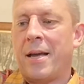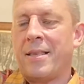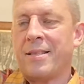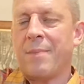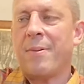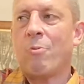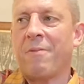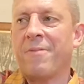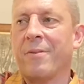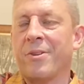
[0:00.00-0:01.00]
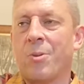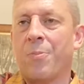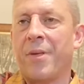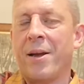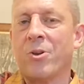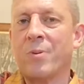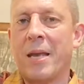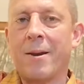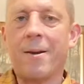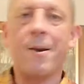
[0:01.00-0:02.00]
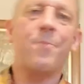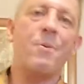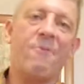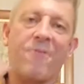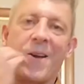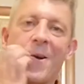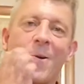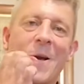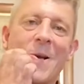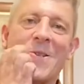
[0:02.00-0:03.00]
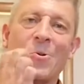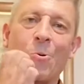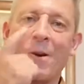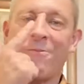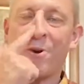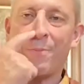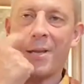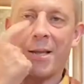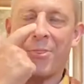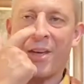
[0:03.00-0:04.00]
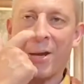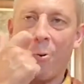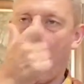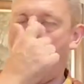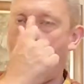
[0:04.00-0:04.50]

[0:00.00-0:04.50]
is a bit of a feel of something else, and I kind of put my finger on it. So if anybody can think of it,